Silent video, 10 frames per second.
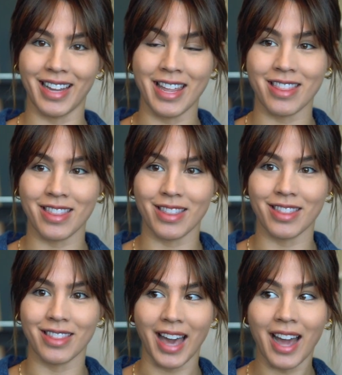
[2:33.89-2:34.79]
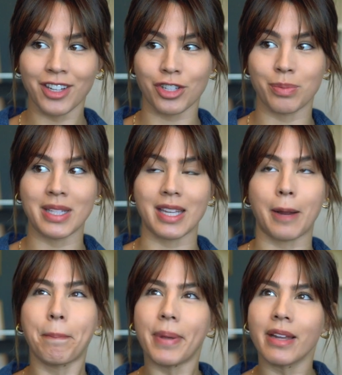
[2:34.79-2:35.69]
And that just means
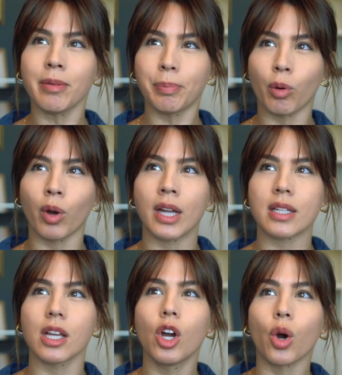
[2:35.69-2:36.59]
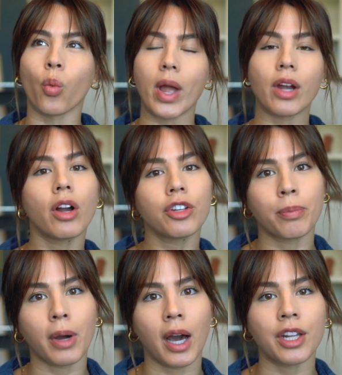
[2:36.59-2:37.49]
like pinpoint where on
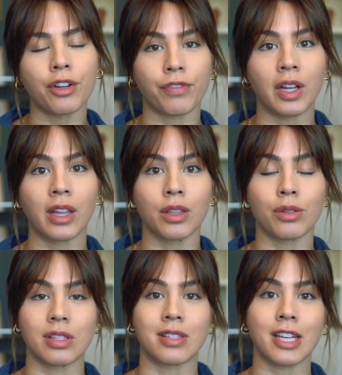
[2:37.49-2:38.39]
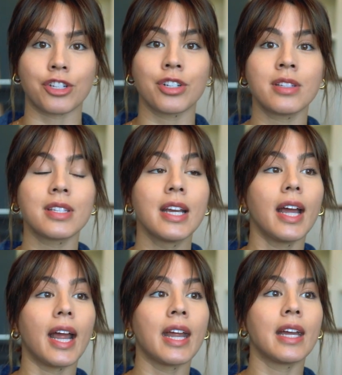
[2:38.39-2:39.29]
your body you're feeling those sensations
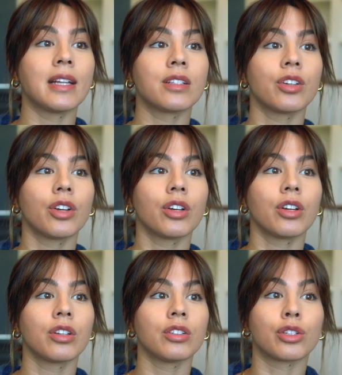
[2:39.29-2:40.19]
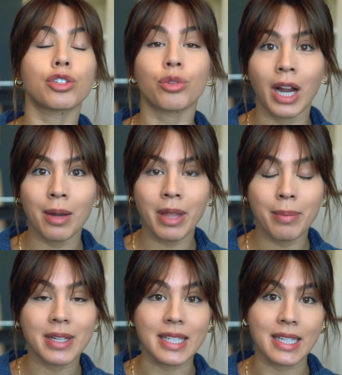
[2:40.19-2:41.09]
and describe
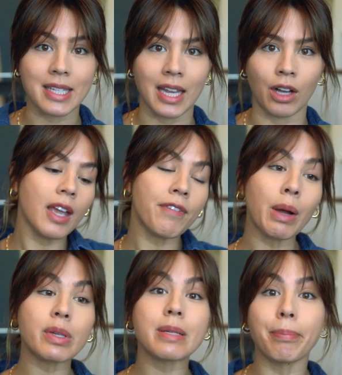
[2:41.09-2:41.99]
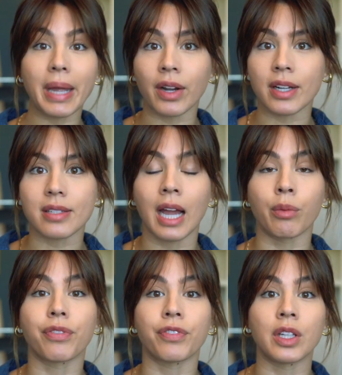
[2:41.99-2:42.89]
them in detail. If I was embarrassed, I
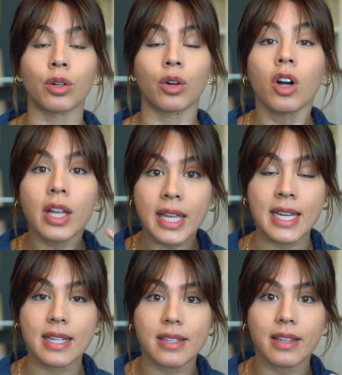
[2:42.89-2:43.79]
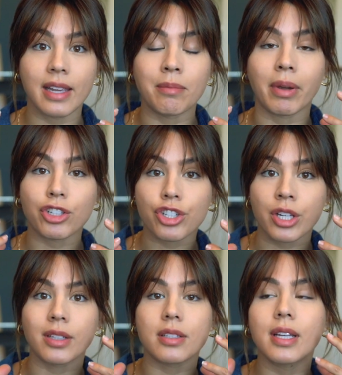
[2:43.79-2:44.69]
would feel heat in my
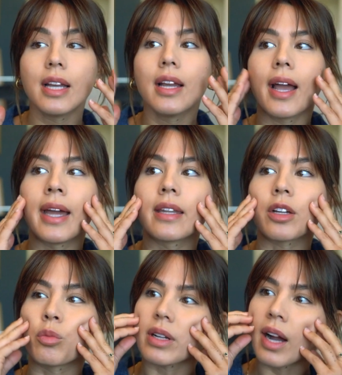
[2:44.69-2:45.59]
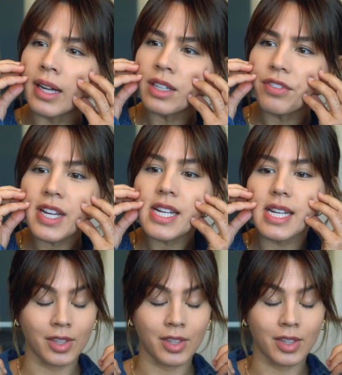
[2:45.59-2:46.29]
cheeks. And like, what kind of heat?